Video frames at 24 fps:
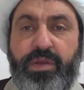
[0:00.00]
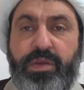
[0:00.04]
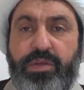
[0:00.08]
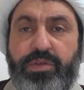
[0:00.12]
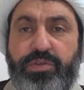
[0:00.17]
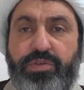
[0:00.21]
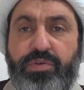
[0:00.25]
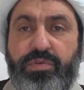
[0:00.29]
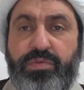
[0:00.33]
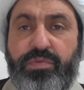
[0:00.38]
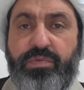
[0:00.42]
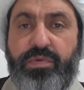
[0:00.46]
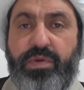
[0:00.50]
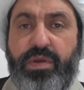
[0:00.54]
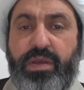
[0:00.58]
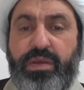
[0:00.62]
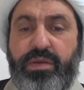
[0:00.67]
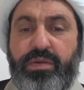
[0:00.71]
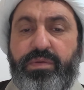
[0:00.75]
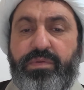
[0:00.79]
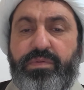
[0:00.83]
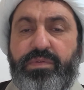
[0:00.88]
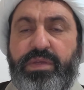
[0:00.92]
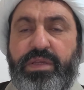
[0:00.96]

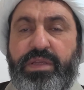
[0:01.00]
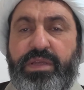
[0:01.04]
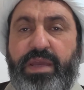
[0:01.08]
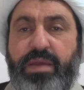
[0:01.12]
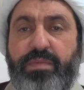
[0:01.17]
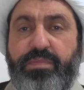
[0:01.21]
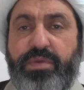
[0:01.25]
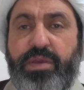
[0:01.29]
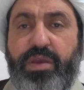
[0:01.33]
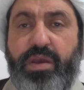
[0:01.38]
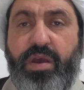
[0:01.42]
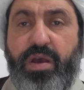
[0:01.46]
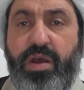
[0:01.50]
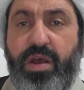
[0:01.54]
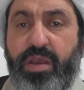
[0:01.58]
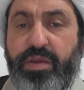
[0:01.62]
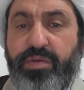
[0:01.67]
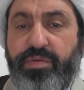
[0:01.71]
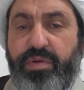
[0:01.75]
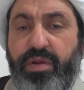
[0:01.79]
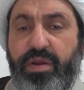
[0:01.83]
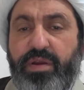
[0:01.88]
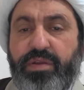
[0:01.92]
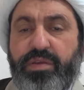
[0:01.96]
So there can be a
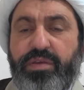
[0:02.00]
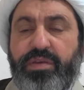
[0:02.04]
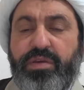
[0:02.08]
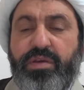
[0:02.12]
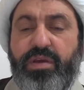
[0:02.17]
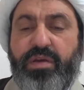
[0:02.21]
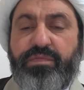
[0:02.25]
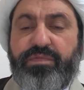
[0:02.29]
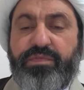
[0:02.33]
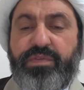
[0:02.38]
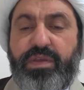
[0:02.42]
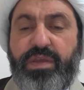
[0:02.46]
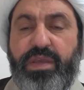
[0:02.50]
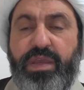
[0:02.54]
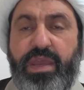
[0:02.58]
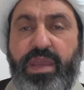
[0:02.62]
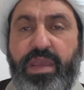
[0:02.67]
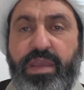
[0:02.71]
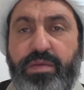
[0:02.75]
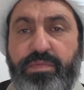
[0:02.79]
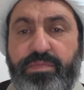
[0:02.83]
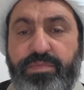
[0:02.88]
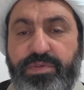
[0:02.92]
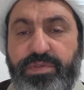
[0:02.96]
hierarchy of the
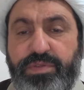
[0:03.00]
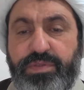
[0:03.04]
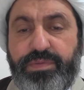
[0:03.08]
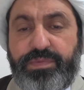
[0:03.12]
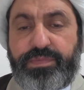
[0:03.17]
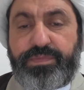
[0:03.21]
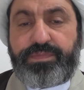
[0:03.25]
aims.